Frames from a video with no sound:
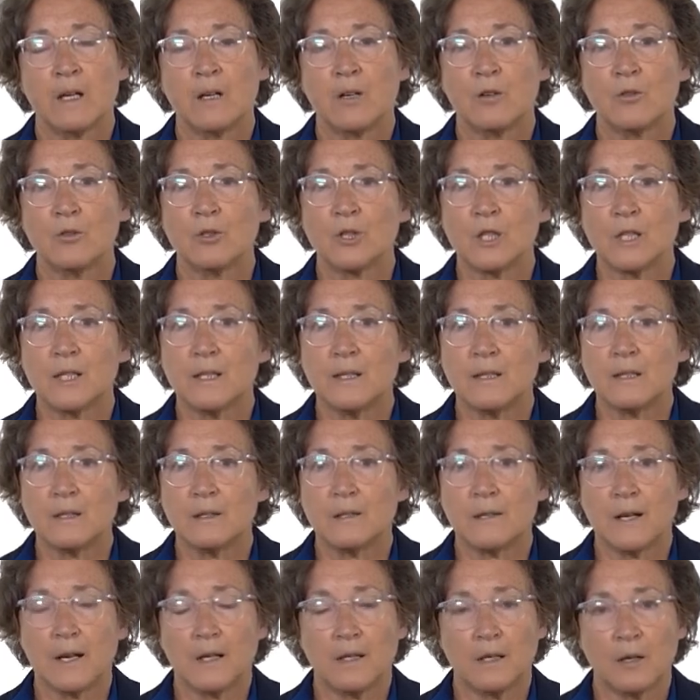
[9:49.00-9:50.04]

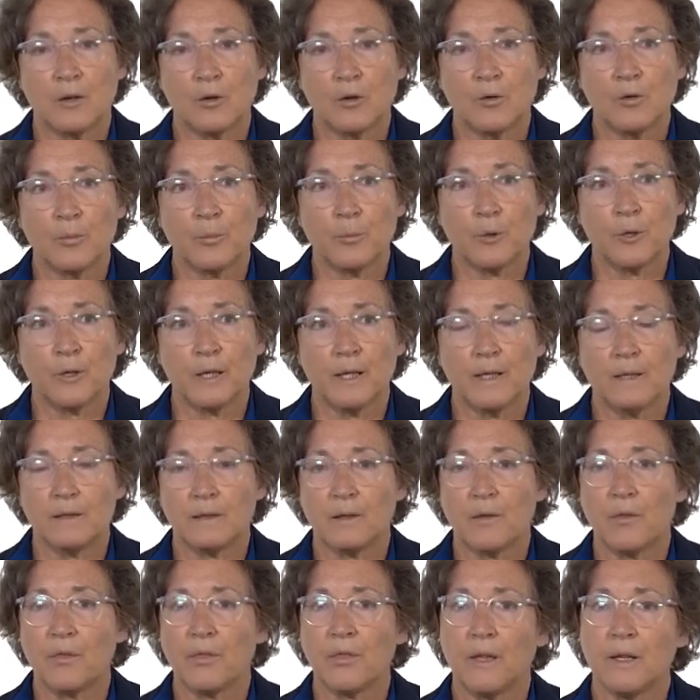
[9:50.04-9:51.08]
consider and
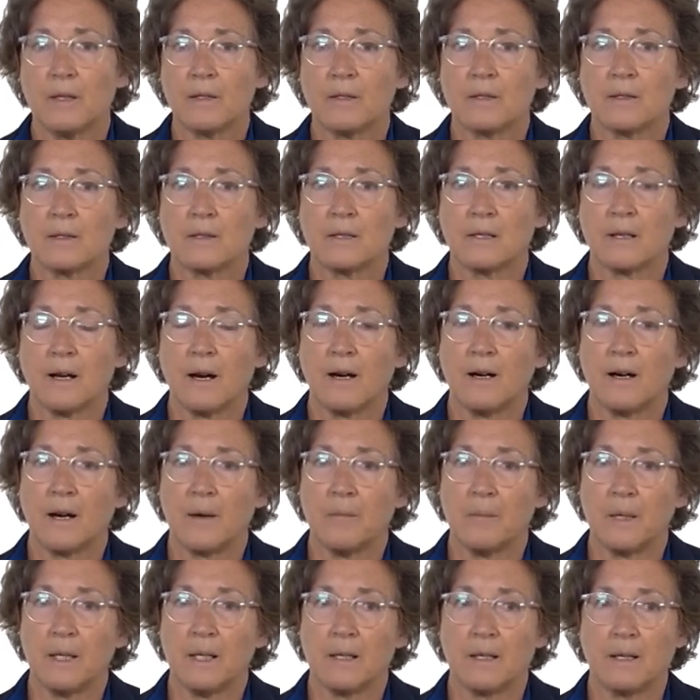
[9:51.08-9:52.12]
incorporate things
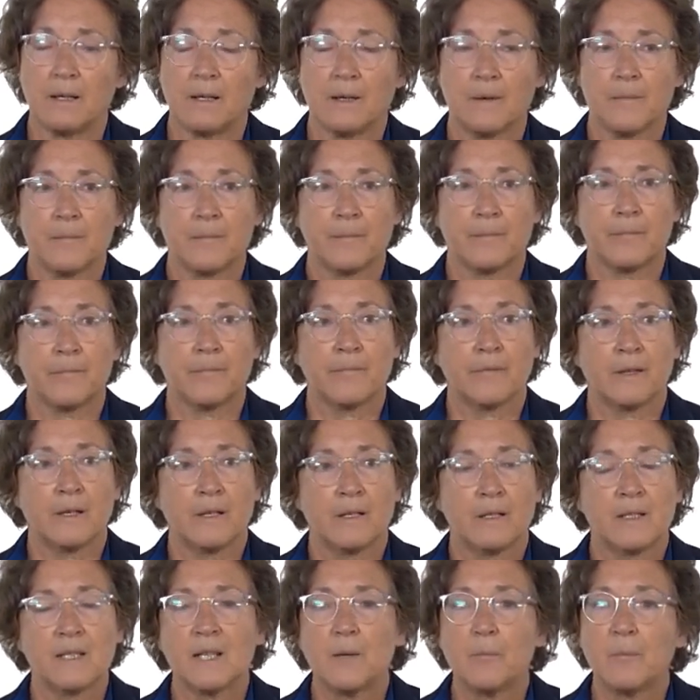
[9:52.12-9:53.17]
Arabic,
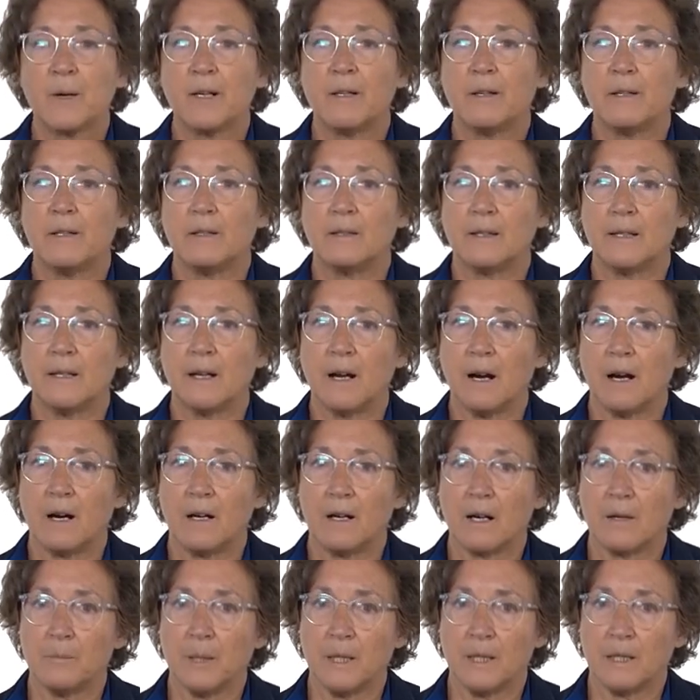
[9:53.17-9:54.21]
separating
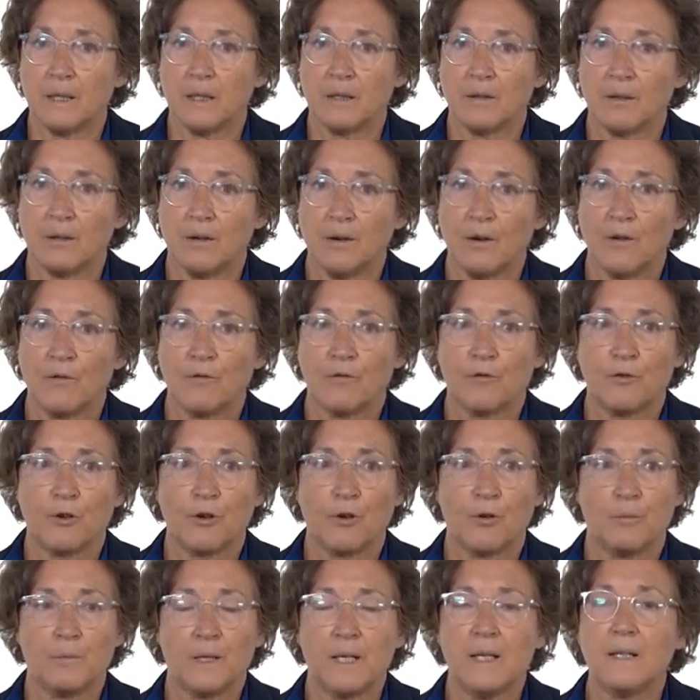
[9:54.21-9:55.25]
Arabic
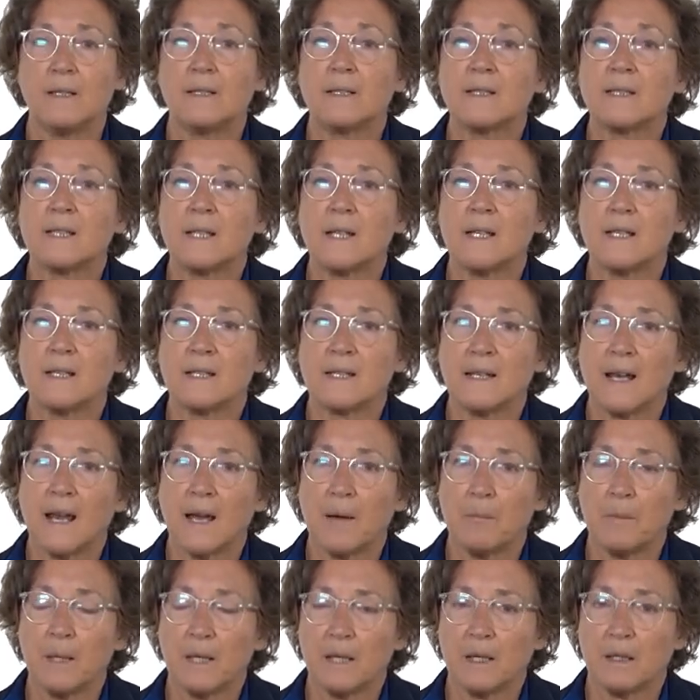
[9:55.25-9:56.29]
from its
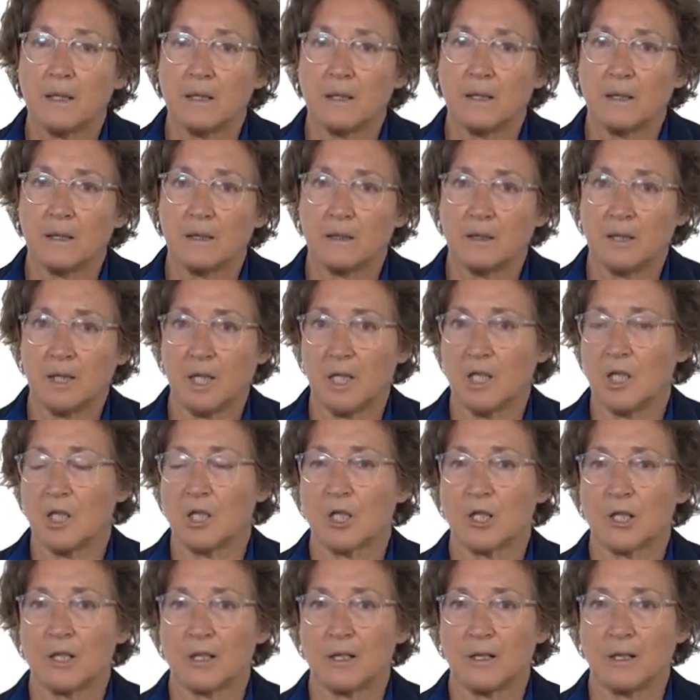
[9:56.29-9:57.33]
Islamic
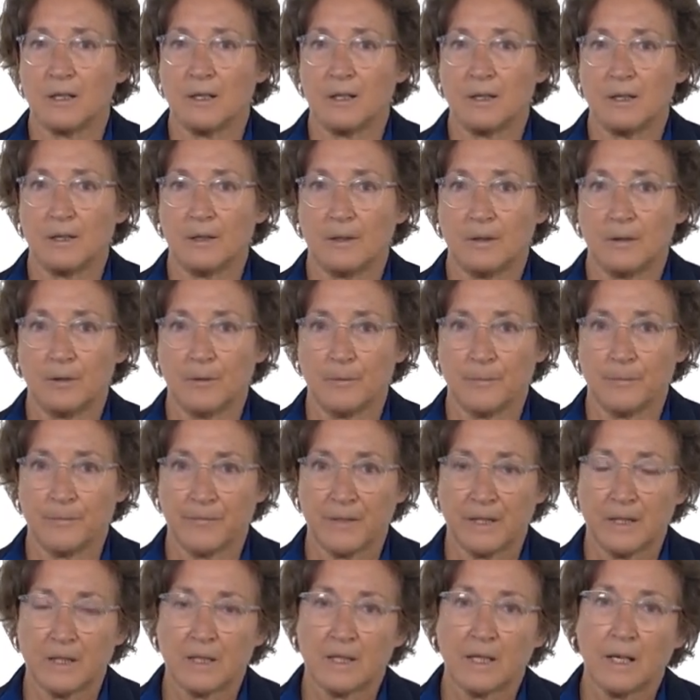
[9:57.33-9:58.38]
tinge,
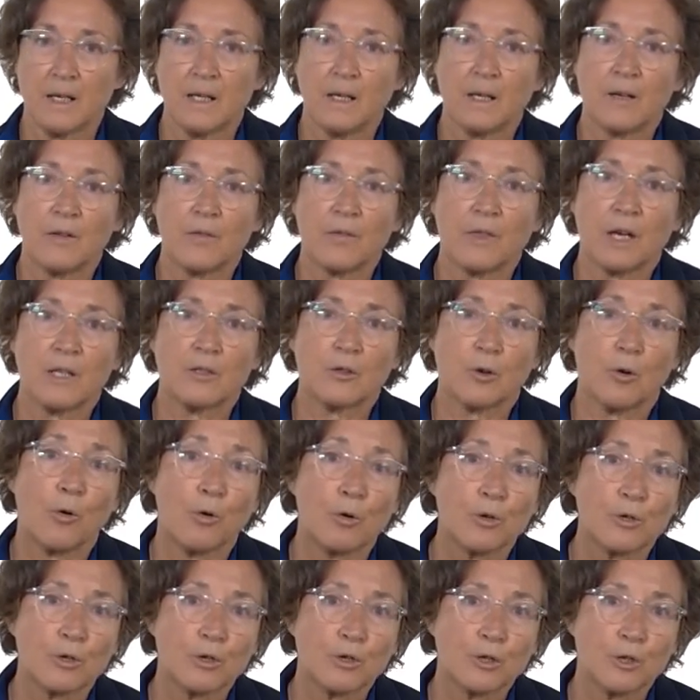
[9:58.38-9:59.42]
saying that
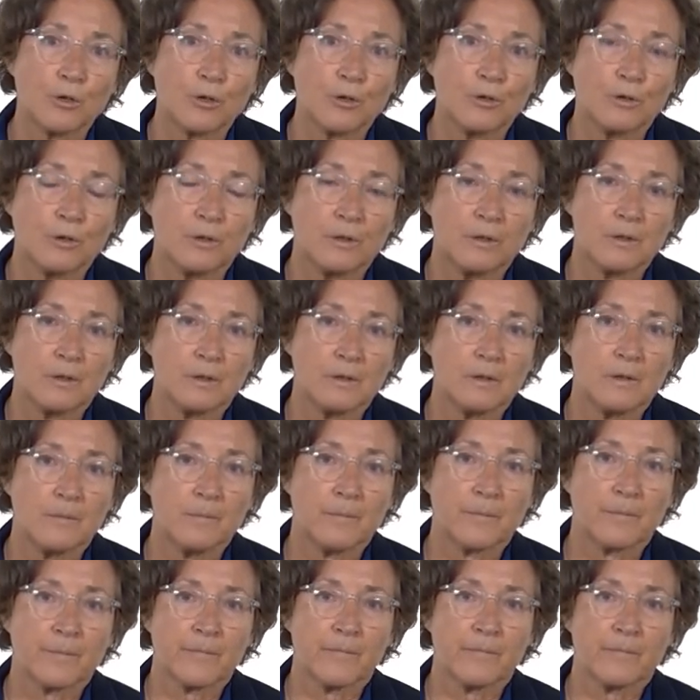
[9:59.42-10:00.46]
also
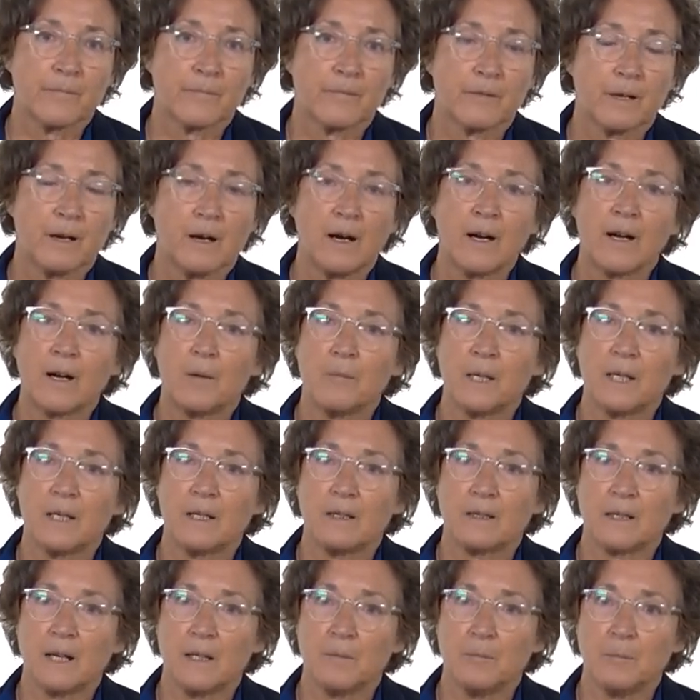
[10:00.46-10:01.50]

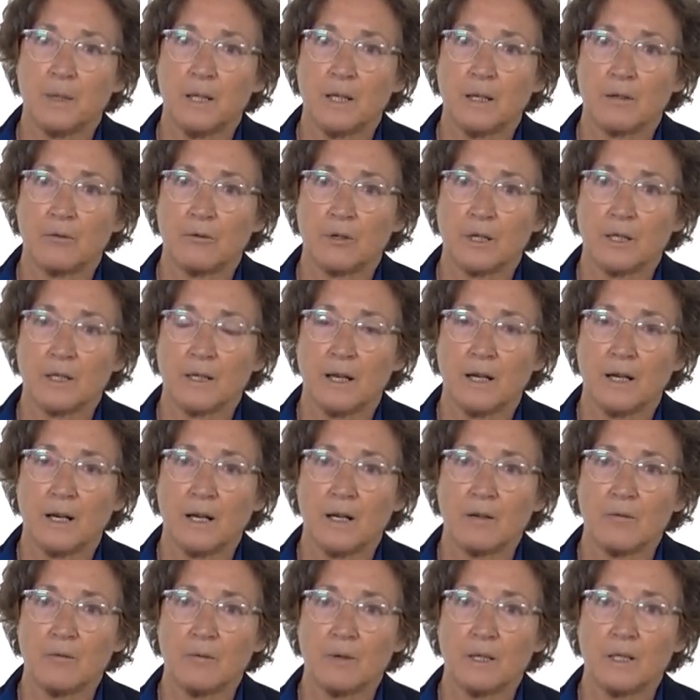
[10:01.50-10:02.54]
Arabic can be a Christian
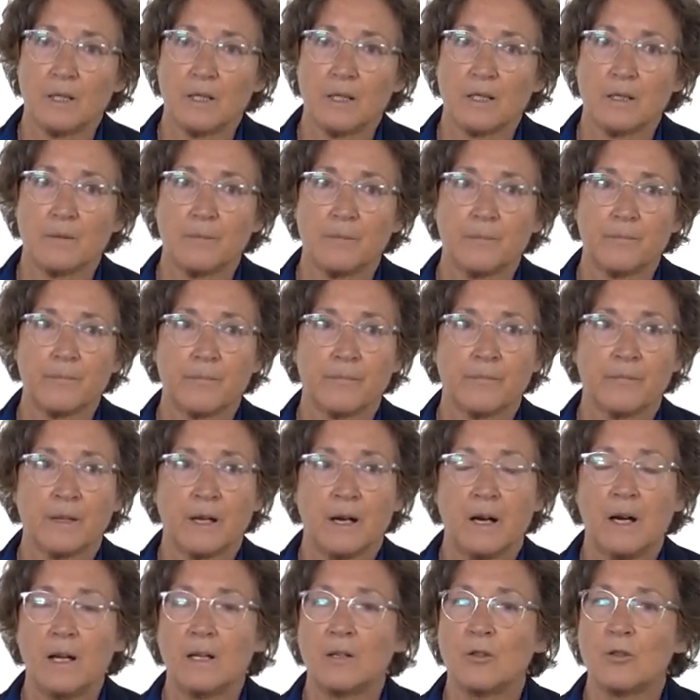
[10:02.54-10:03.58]
language,
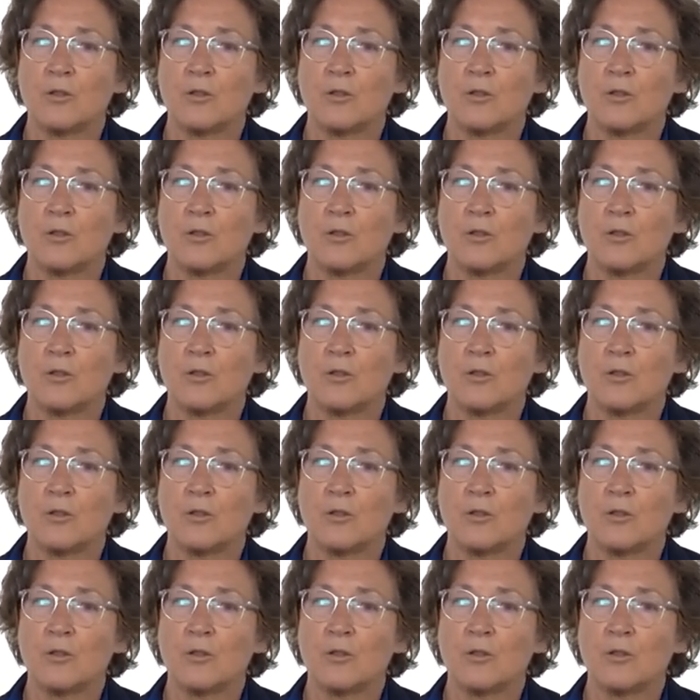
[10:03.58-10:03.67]
and